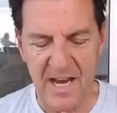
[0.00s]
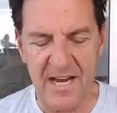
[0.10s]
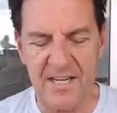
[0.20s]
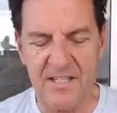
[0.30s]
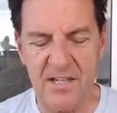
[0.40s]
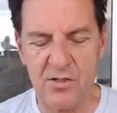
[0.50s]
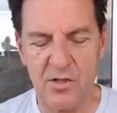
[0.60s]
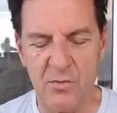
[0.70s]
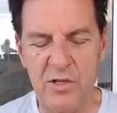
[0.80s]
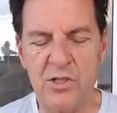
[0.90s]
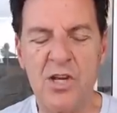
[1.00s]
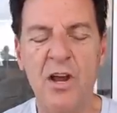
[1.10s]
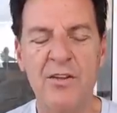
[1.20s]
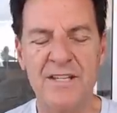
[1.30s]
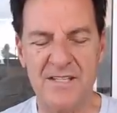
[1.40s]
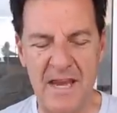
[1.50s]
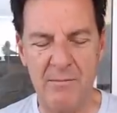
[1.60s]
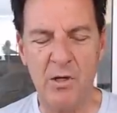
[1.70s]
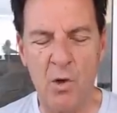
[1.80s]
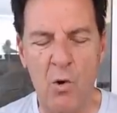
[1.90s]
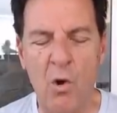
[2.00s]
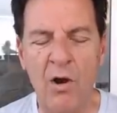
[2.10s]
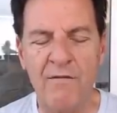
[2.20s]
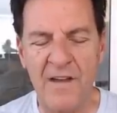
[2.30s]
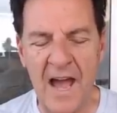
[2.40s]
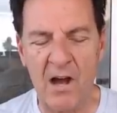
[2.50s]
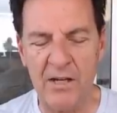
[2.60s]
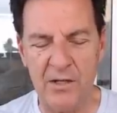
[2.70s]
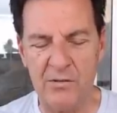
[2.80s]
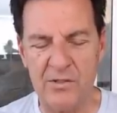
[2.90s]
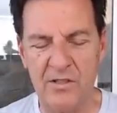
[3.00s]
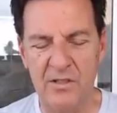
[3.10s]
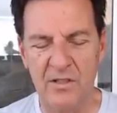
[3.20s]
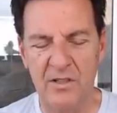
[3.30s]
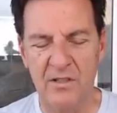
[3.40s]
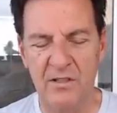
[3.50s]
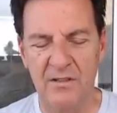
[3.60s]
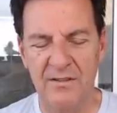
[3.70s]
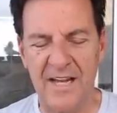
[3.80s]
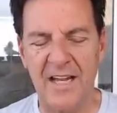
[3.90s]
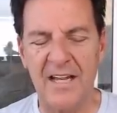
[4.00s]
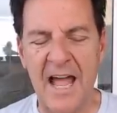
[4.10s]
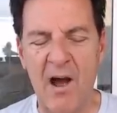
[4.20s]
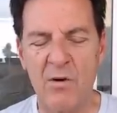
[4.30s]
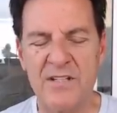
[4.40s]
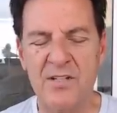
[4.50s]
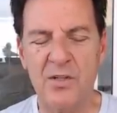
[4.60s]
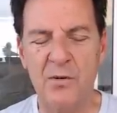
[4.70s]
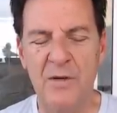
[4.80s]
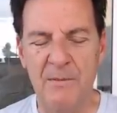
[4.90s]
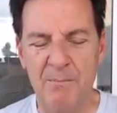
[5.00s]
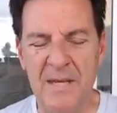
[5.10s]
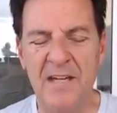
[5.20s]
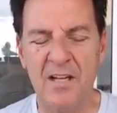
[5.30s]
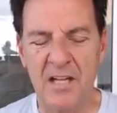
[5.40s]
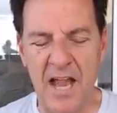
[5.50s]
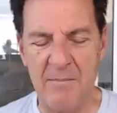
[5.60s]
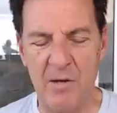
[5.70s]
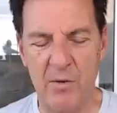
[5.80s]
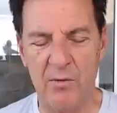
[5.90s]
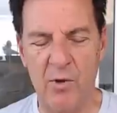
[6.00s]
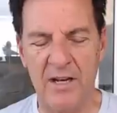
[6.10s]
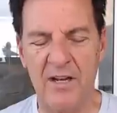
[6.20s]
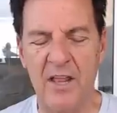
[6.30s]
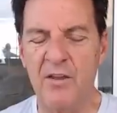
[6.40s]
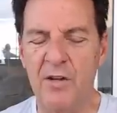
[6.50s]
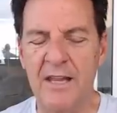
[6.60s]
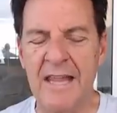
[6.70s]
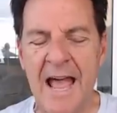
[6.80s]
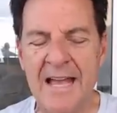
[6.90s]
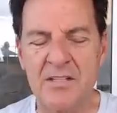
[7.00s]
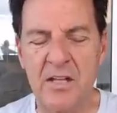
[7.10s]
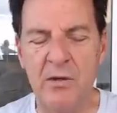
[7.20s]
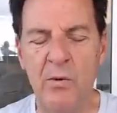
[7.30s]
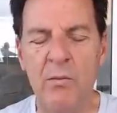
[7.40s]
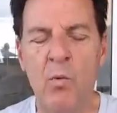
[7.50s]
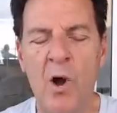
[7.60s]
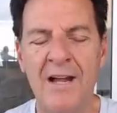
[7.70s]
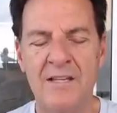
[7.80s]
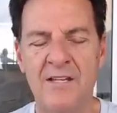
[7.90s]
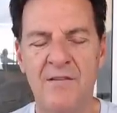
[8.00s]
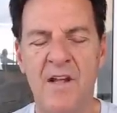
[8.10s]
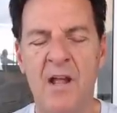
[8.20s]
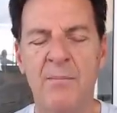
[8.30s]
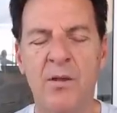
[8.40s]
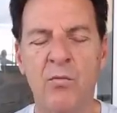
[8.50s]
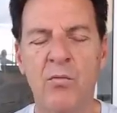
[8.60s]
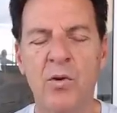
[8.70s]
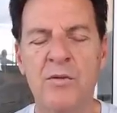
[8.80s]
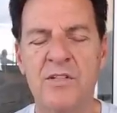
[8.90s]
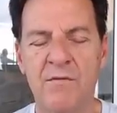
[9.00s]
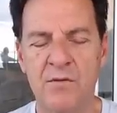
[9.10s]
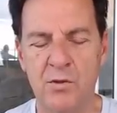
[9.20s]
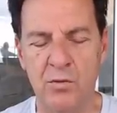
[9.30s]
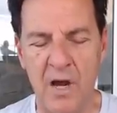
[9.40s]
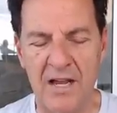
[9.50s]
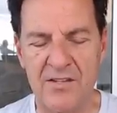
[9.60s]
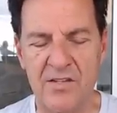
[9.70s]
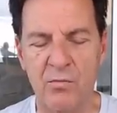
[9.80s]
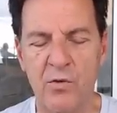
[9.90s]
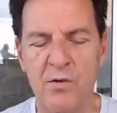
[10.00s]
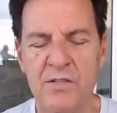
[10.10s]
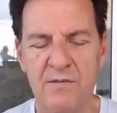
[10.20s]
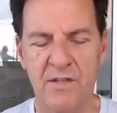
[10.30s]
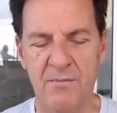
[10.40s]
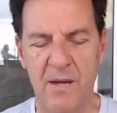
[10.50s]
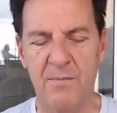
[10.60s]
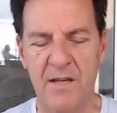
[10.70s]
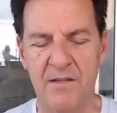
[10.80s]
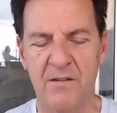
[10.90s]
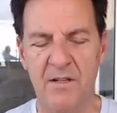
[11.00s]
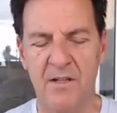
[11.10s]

In addition, we share the same core values that allow us to be in alignment with one another. And lastly, we want to develop the roots of trust, the roots of commitment,